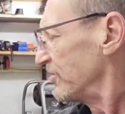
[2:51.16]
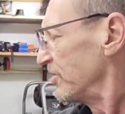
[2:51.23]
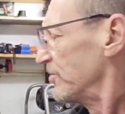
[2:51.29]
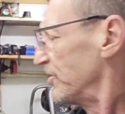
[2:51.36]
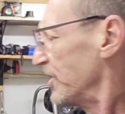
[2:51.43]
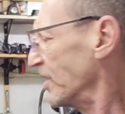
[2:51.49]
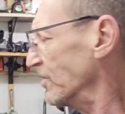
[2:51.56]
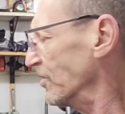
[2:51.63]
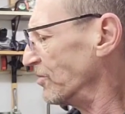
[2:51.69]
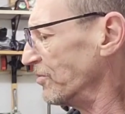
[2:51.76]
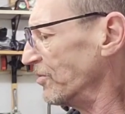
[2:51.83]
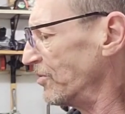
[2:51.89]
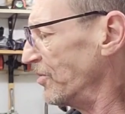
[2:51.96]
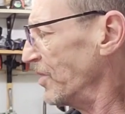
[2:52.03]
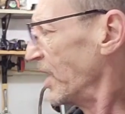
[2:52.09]
Let's take a look
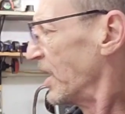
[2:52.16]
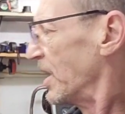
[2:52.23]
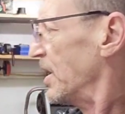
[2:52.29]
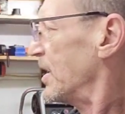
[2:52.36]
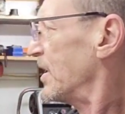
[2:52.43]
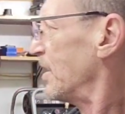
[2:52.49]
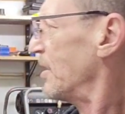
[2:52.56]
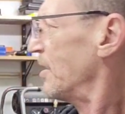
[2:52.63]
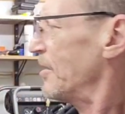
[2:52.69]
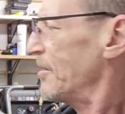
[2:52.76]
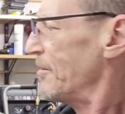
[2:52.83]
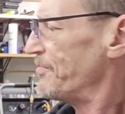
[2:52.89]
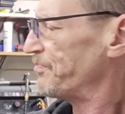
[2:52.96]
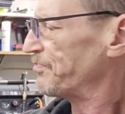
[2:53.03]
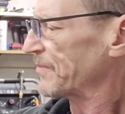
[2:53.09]
real quick.
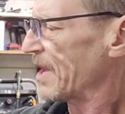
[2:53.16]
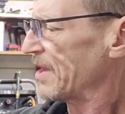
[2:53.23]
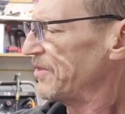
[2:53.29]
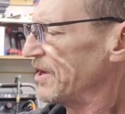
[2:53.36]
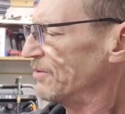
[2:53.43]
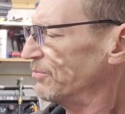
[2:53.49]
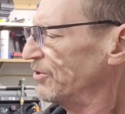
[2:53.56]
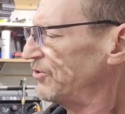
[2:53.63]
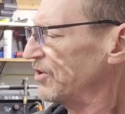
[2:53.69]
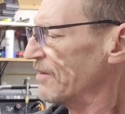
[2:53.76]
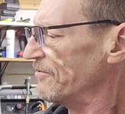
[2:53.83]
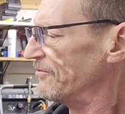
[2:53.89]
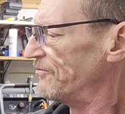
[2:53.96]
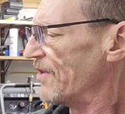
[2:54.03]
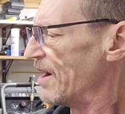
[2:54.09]
I think it was
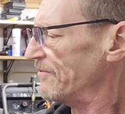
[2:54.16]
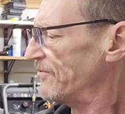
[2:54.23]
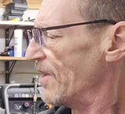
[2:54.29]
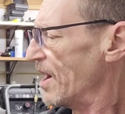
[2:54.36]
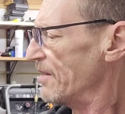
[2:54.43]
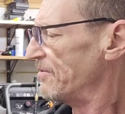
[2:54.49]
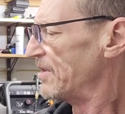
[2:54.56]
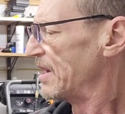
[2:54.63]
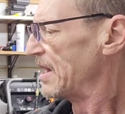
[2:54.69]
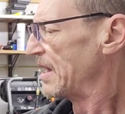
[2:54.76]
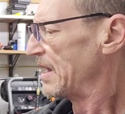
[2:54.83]
755.